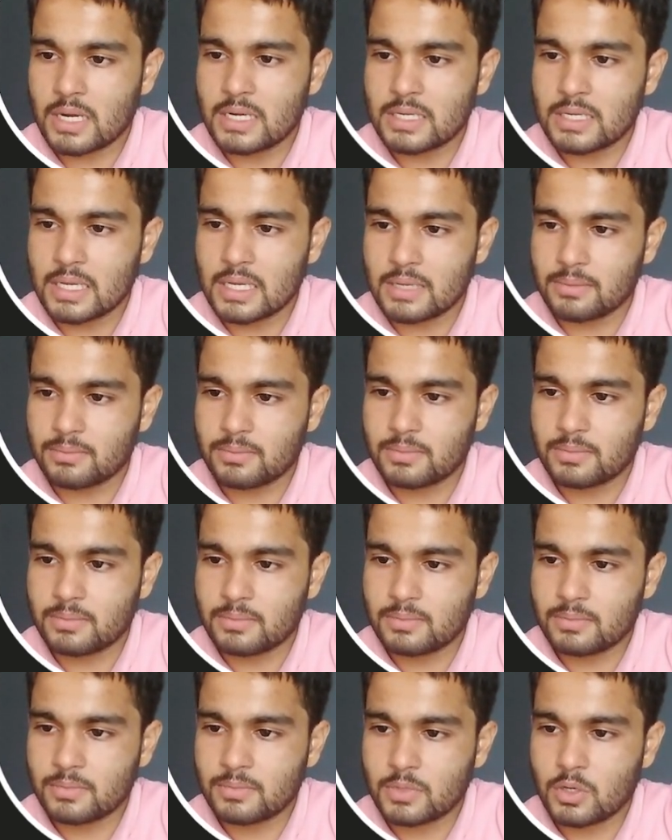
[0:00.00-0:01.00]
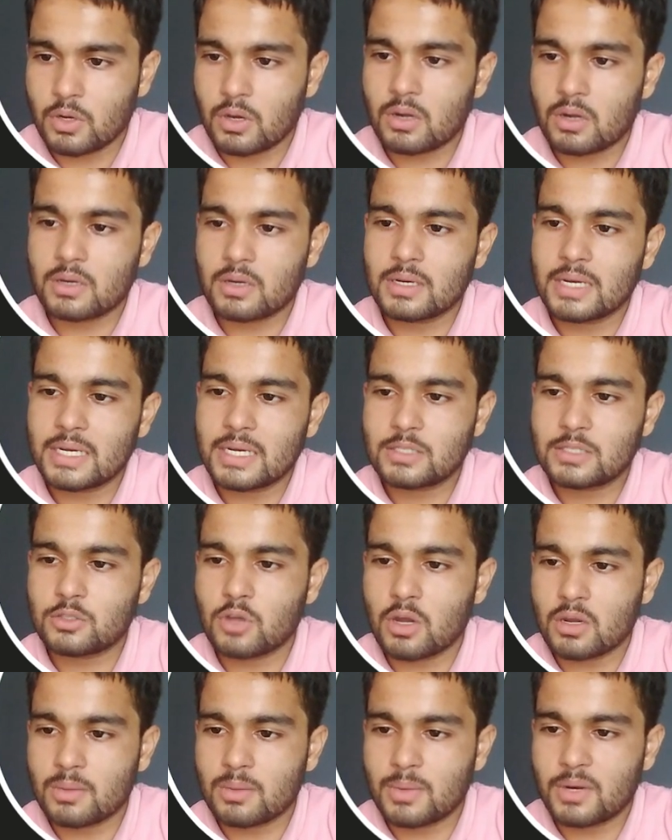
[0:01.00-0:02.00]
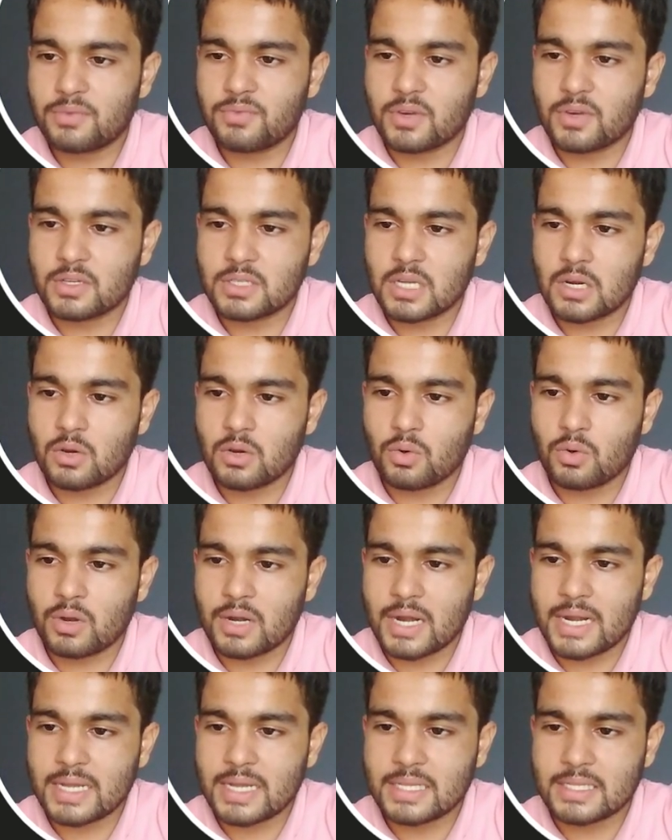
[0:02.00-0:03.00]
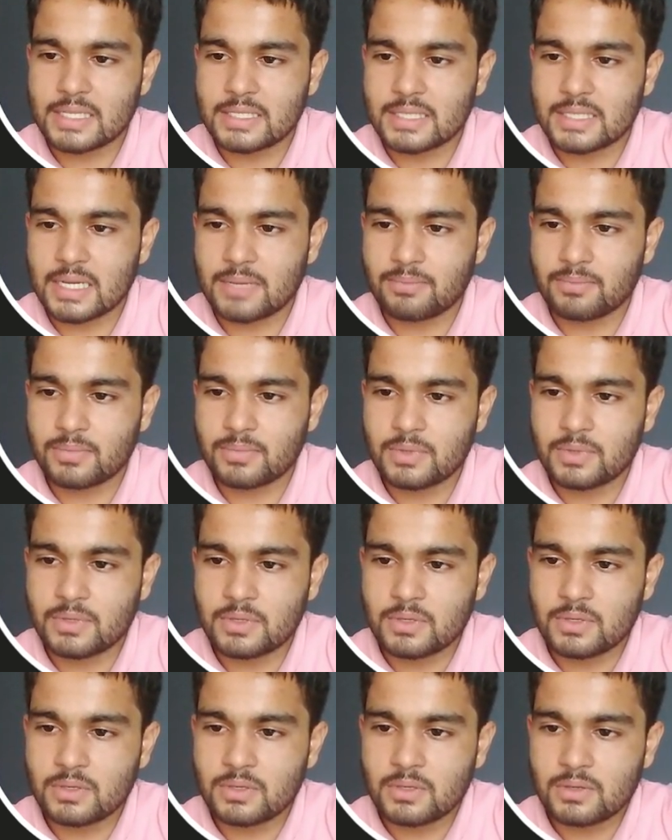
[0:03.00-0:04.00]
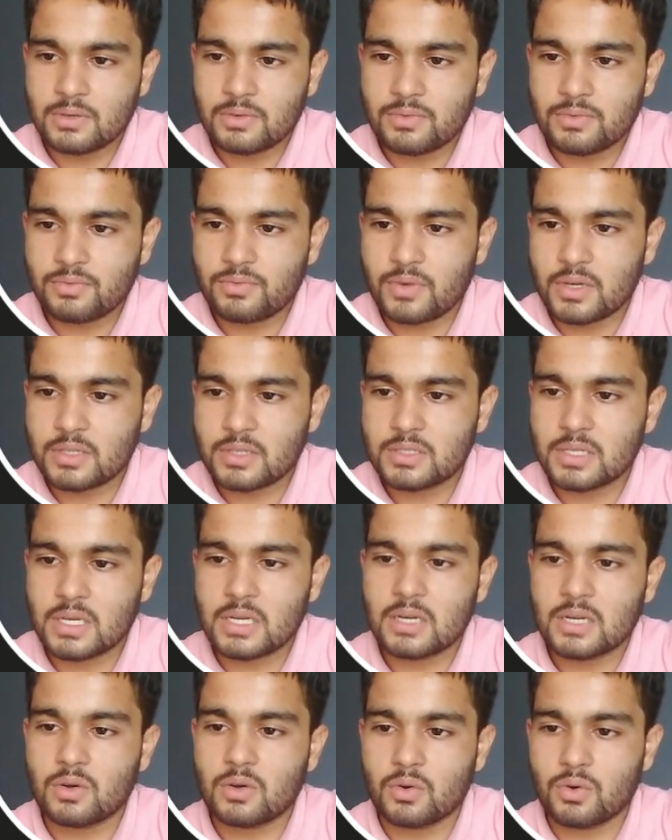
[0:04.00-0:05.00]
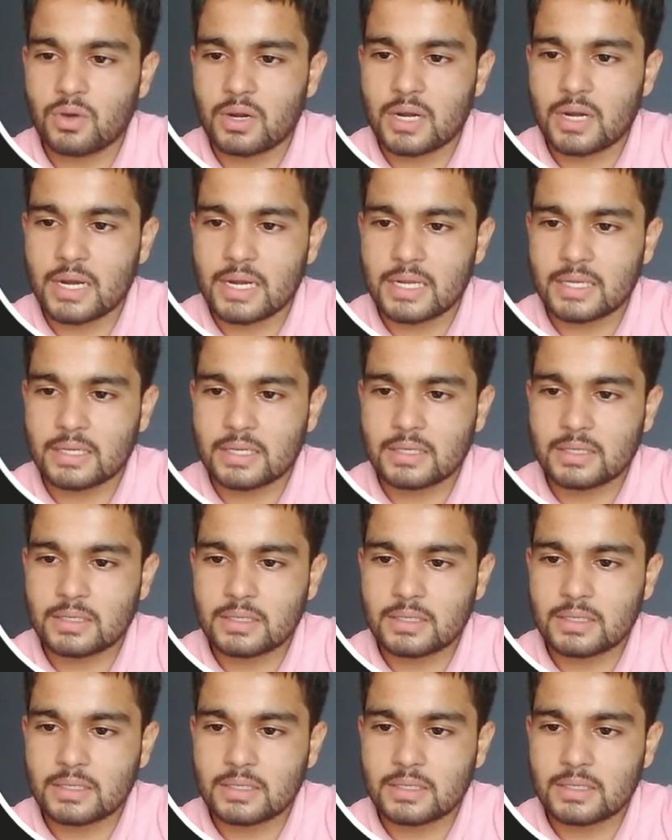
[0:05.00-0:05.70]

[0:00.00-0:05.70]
time. Or let's talk about function overriding this time. Function overriding.